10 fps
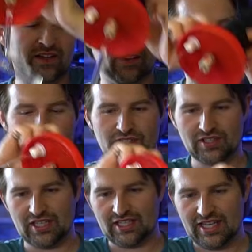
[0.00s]
So I'm just
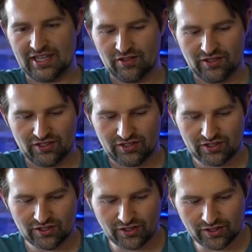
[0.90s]
going to take out the
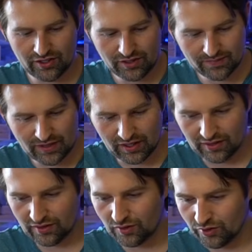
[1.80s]
stir out of
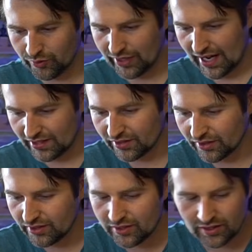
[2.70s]
this old reactor.